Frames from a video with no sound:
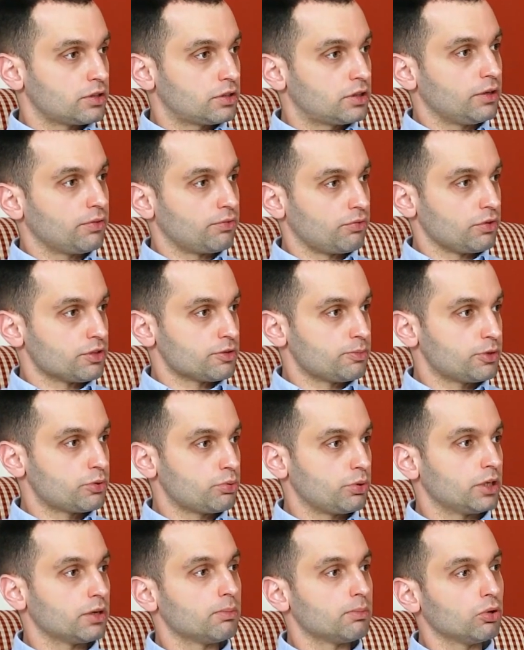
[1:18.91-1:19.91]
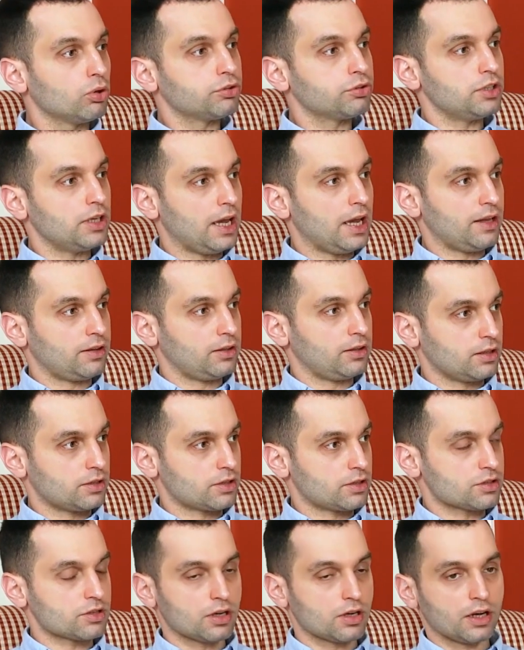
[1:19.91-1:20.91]
difference between a multi ethnic
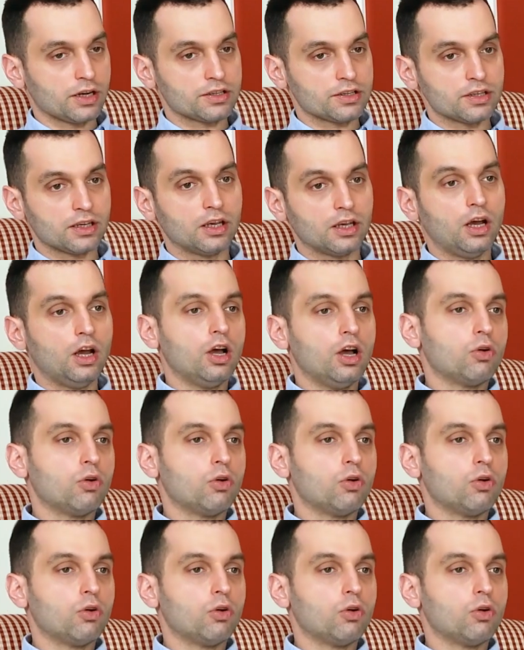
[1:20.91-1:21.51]
society